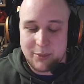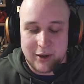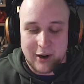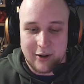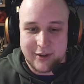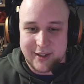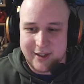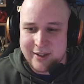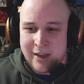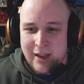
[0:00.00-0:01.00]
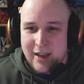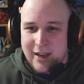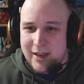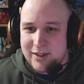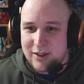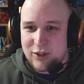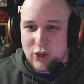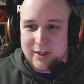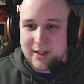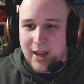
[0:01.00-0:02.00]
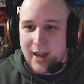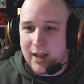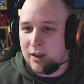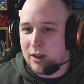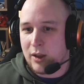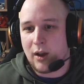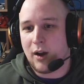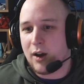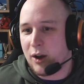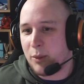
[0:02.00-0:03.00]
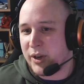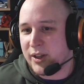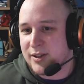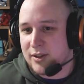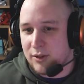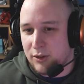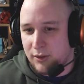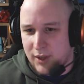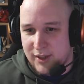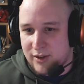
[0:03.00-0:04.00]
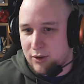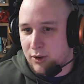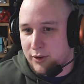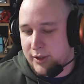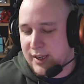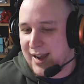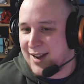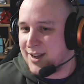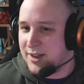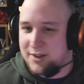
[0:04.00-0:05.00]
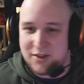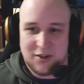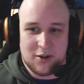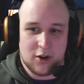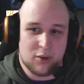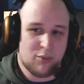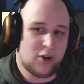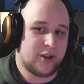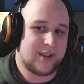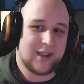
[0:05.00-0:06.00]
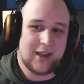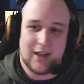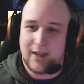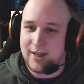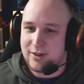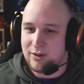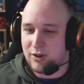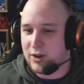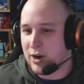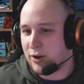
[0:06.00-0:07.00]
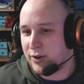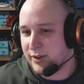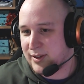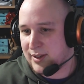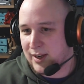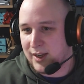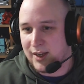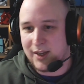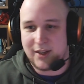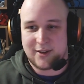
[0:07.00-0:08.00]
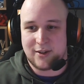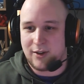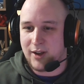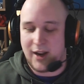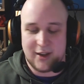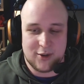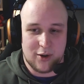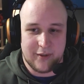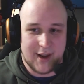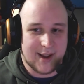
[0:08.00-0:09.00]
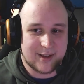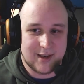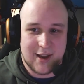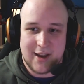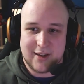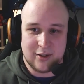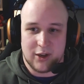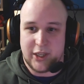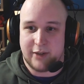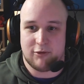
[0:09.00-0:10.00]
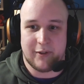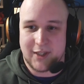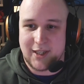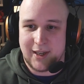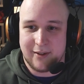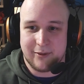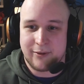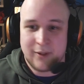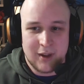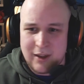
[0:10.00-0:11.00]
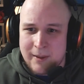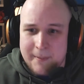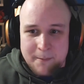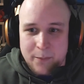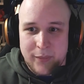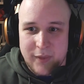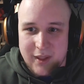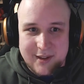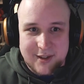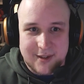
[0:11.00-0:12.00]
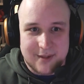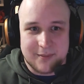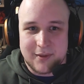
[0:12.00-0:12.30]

cryptocurrencies is to just say, but it's not debt, it's not a commodity, it's not a currency, it's not any sort of an asset, it's not a derivative. That's